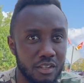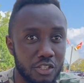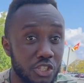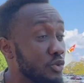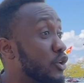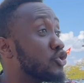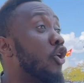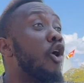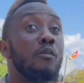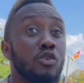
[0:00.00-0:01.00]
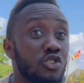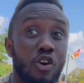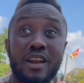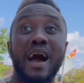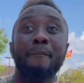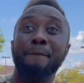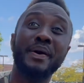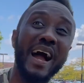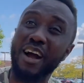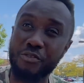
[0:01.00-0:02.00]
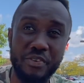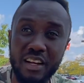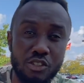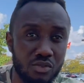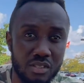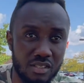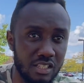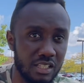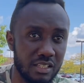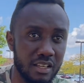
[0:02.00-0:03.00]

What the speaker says: She was almost gone. Her bag fell into the sea